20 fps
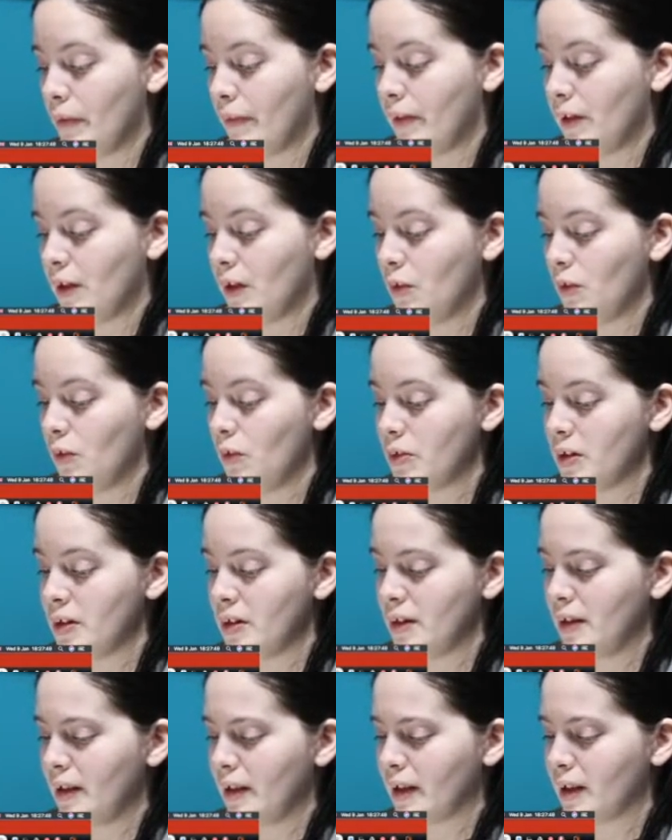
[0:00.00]
The
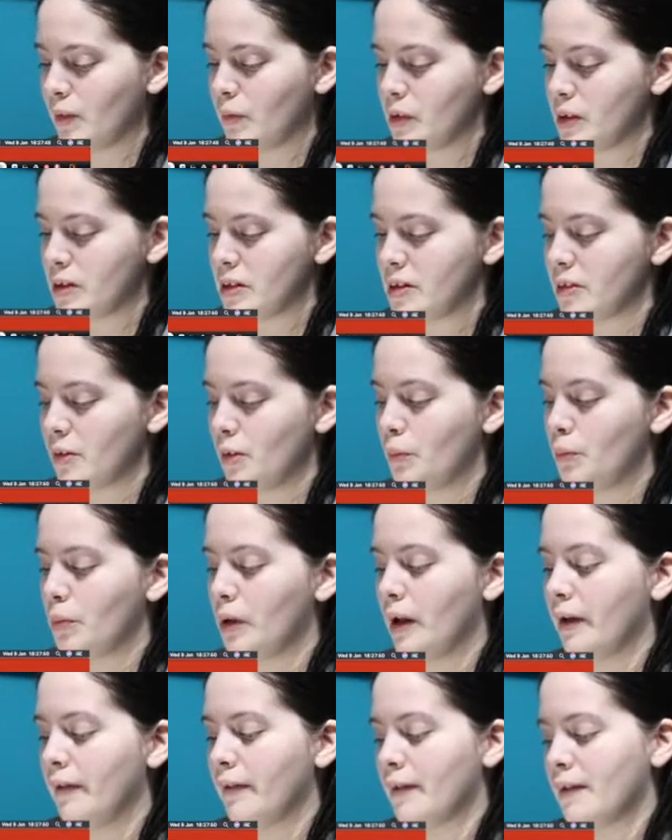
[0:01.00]
golden liquid so
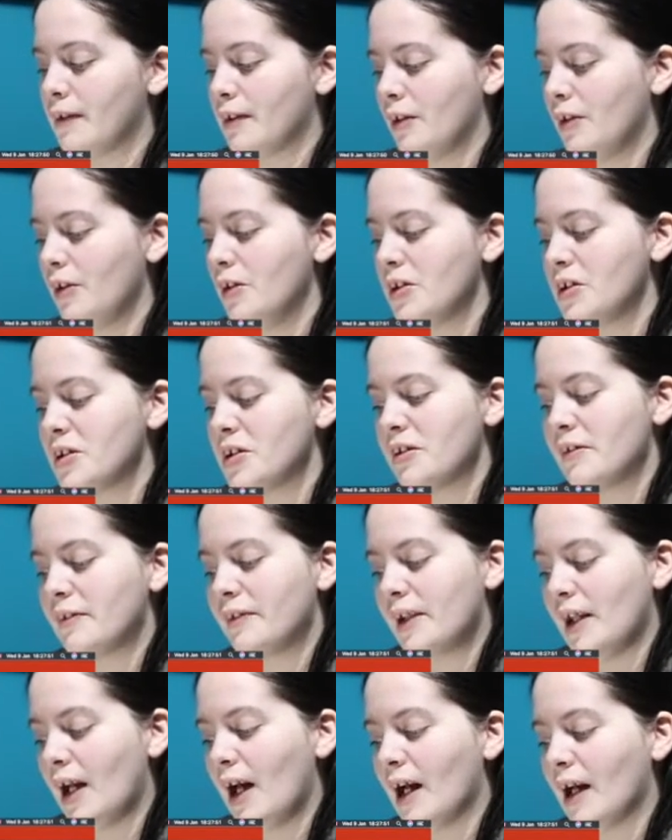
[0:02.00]
bright that it hurts
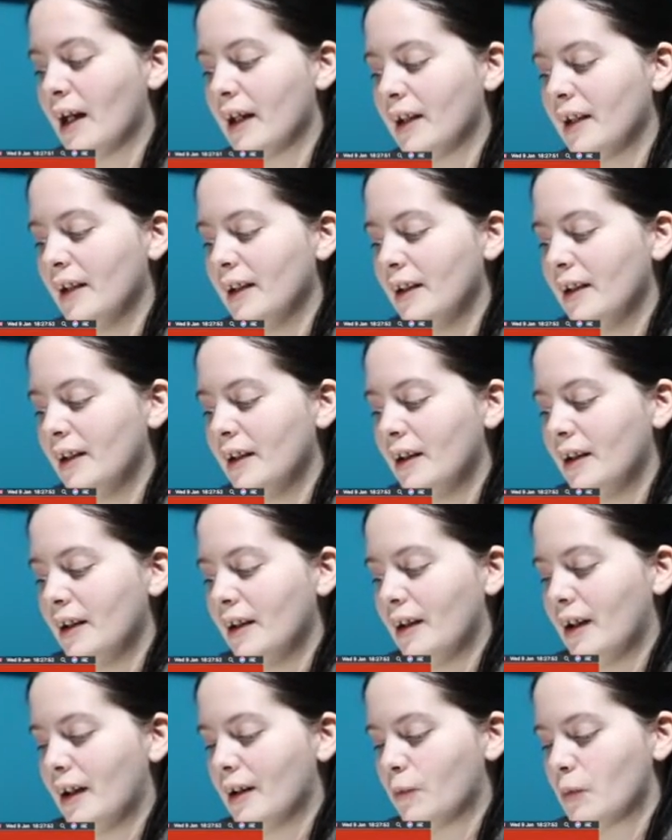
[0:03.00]
the eye,
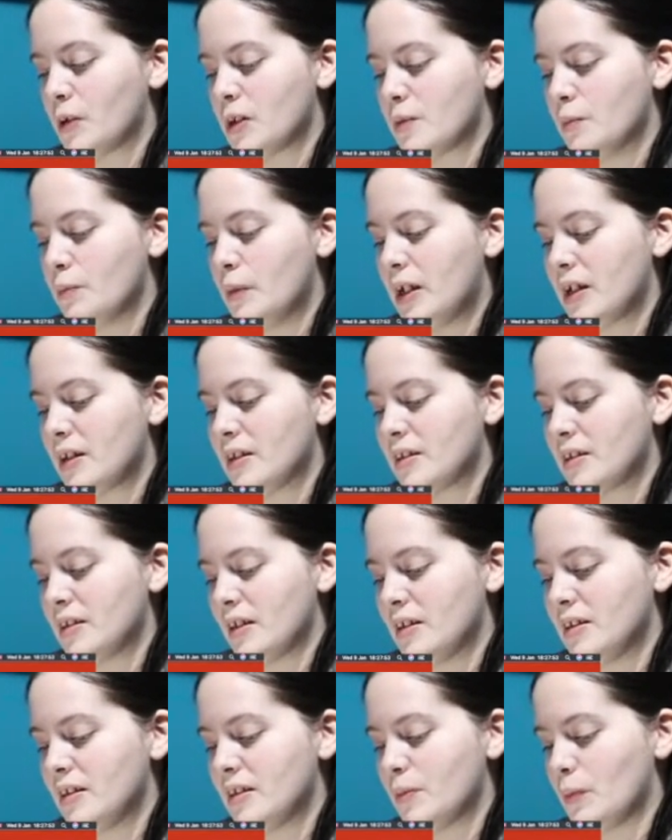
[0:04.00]
and which makes
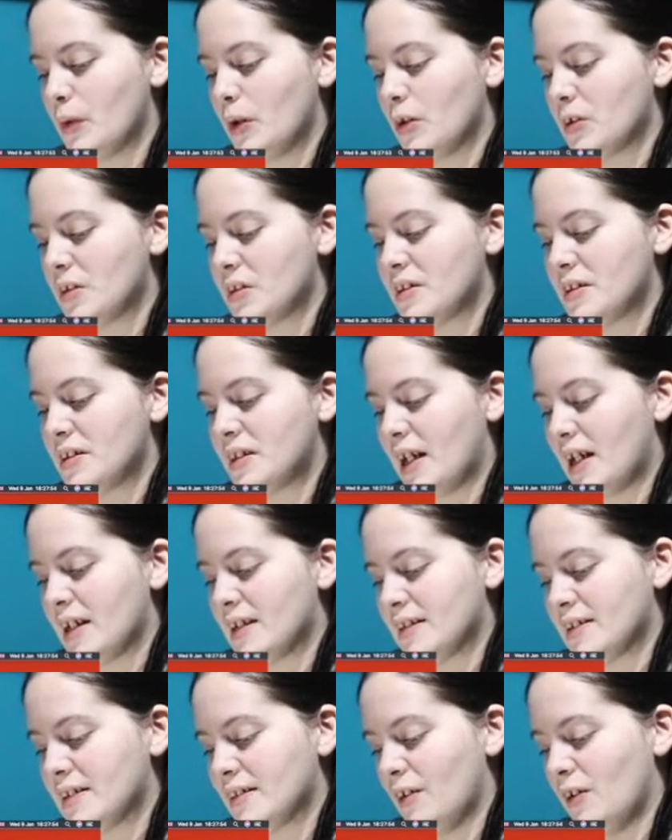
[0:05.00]
sunspots
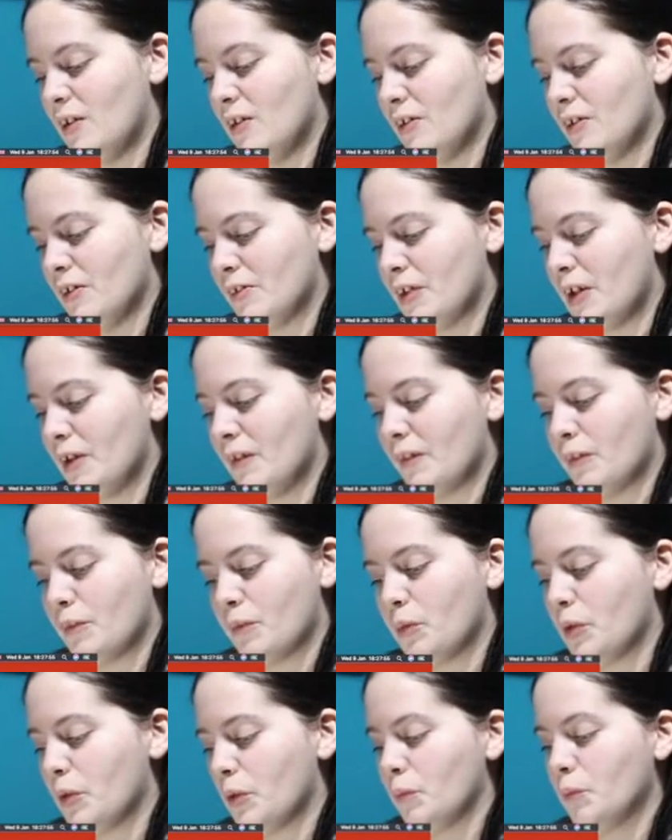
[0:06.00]
dance all around the
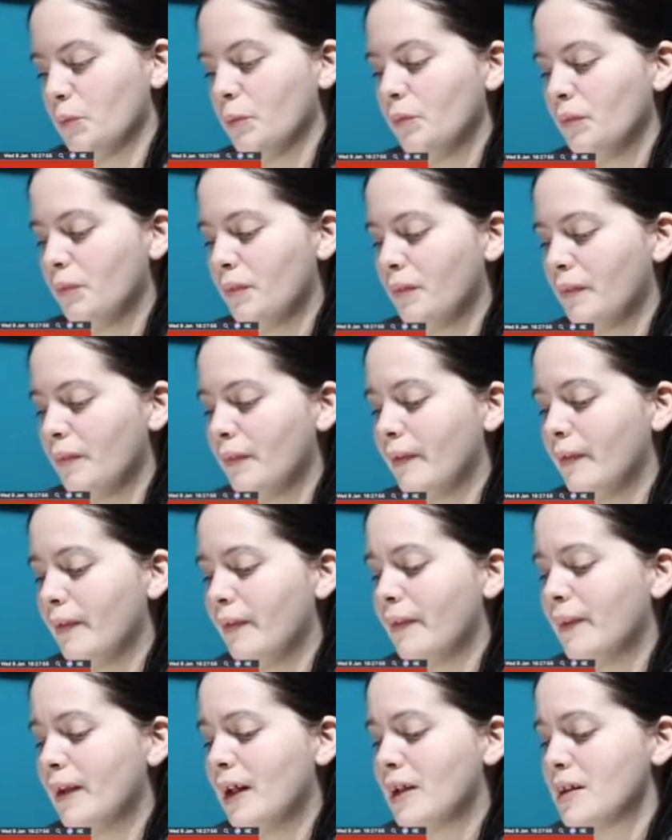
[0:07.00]
room.
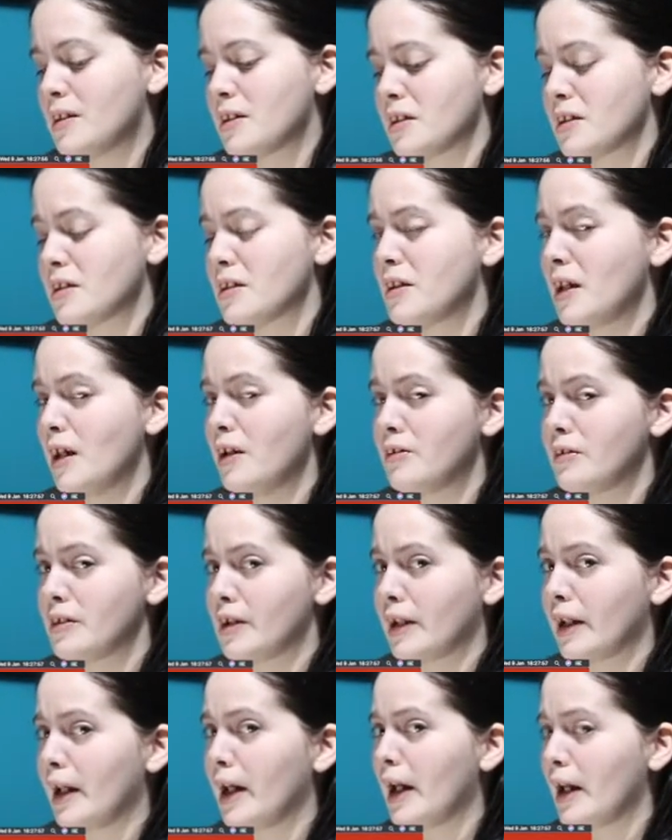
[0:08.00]
That just sounds
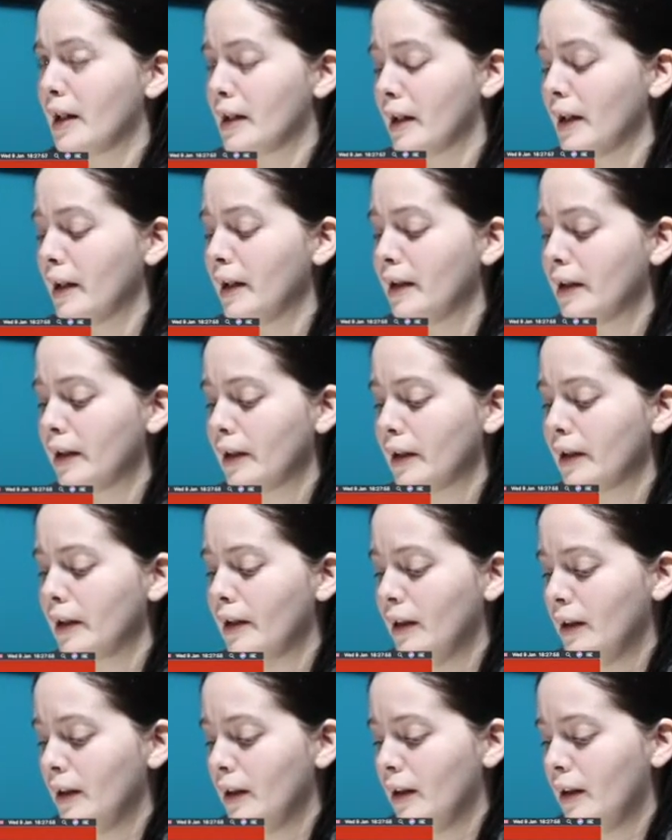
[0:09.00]
like a headache.
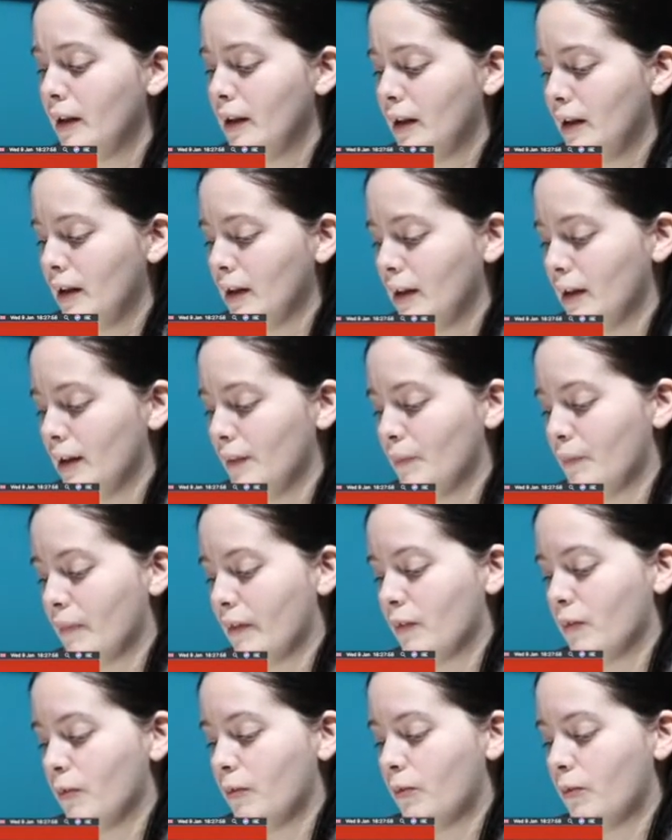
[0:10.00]
The